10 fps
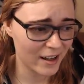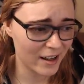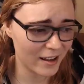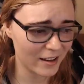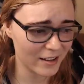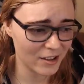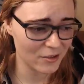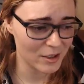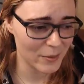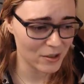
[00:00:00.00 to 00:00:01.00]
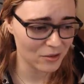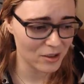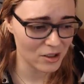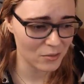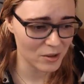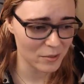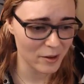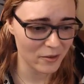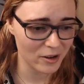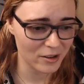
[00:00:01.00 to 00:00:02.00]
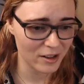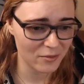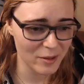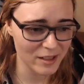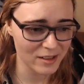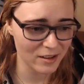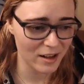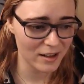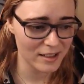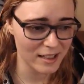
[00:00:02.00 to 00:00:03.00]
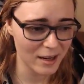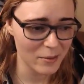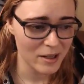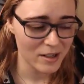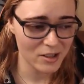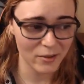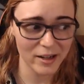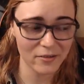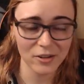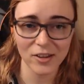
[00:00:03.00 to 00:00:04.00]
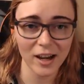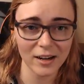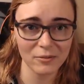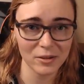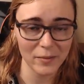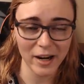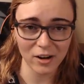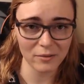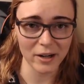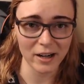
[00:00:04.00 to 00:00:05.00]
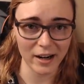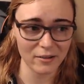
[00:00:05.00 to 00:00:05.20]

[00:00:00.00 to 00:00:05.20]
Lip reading: The special edition was above 100 FPS a lot of the time, so I never thought it was my hardware.